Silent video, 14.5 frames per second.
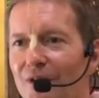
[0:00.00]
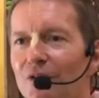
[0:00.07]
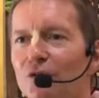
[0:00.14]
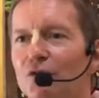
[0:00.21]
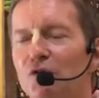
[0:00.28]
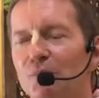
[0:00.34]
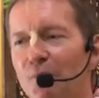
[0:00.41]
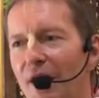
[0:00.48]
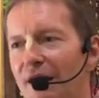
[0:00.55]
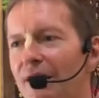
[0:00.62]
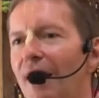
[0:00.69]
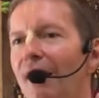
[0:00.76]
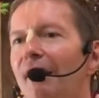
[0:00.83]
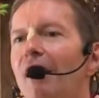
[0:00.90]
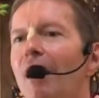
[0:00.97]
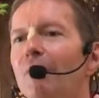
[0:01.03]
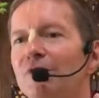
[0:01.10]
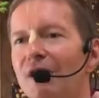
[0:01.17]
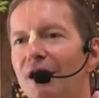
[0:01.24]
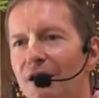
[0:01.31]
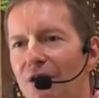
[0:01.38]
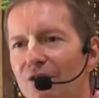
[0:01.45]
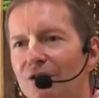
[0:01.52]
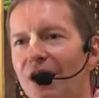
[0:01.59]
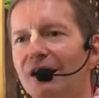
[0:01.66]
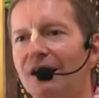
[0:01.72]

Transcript: To spread the Harinam Sankirtan